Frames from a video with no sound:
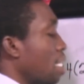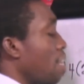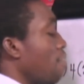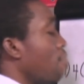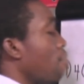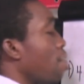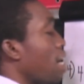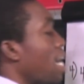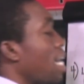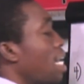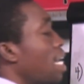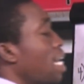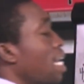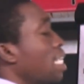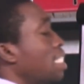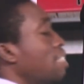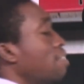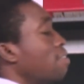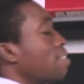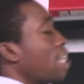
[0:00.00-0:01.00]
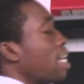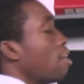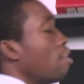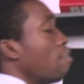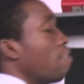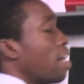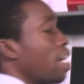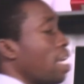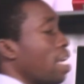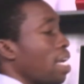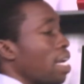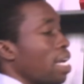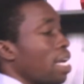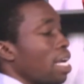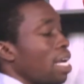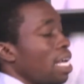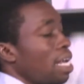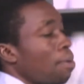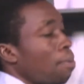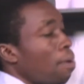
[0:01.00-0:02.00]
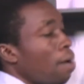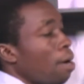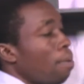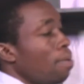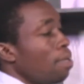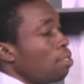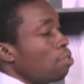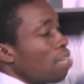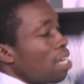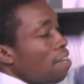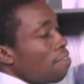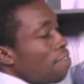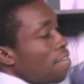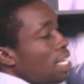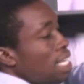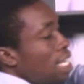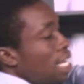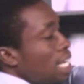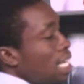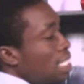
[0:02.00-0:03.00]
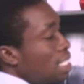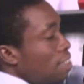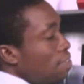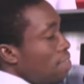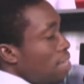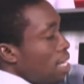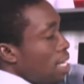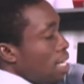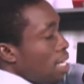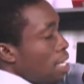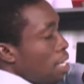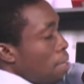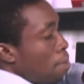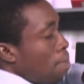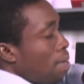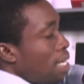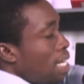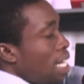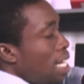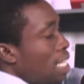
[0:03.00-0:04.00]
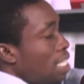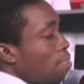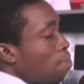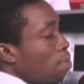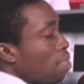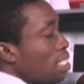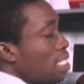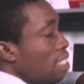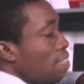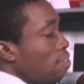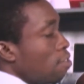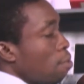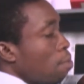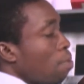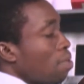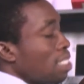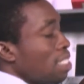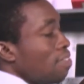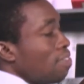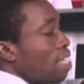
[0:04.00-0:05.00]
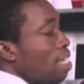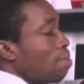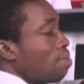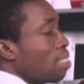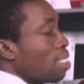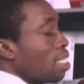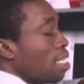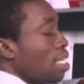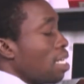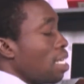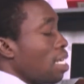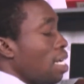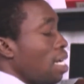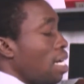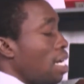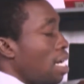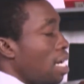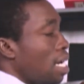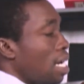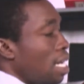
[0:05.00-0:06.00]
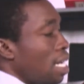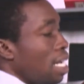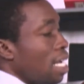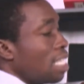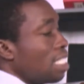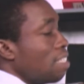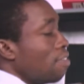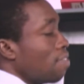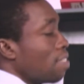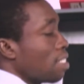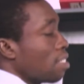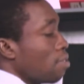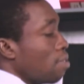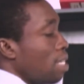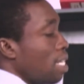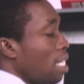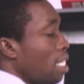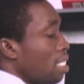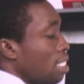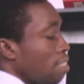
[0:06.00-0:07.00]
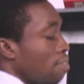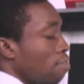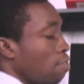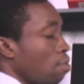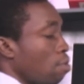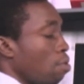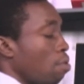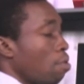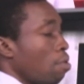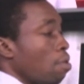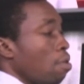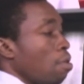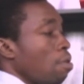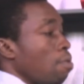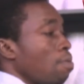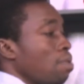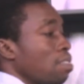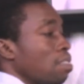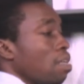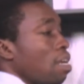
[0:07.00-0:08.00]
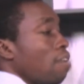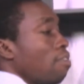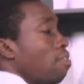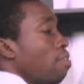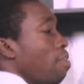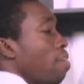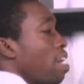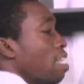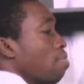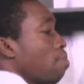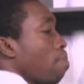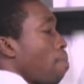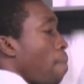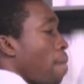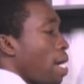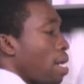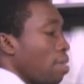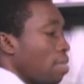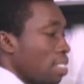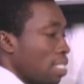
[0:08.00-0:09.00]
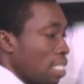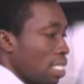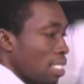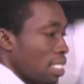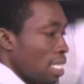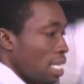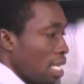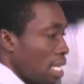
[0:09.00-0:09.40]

If we had a negative sign over here, the probably it would affect the negative here, but then it's positive, so positive times negative is still negative, so we still have 3x minus 6